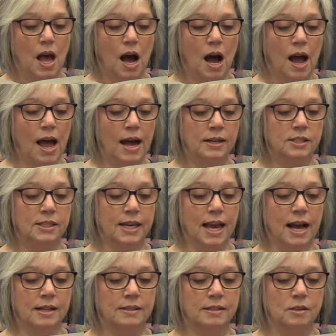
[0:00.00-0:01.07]
I had to
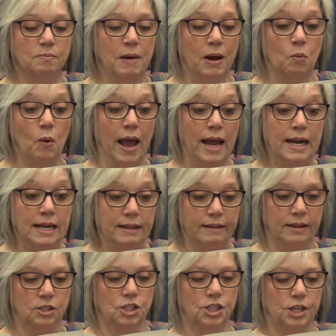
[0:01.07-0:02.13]
cancel my wedding
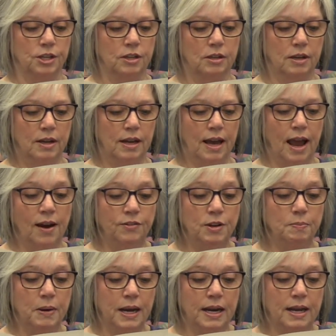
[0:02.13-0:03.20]
this year.
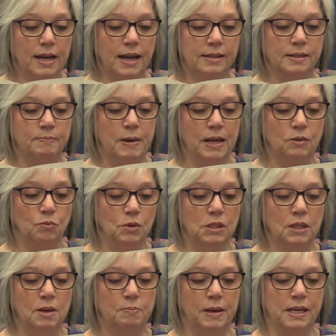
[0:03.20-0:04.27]
Everybody has made really big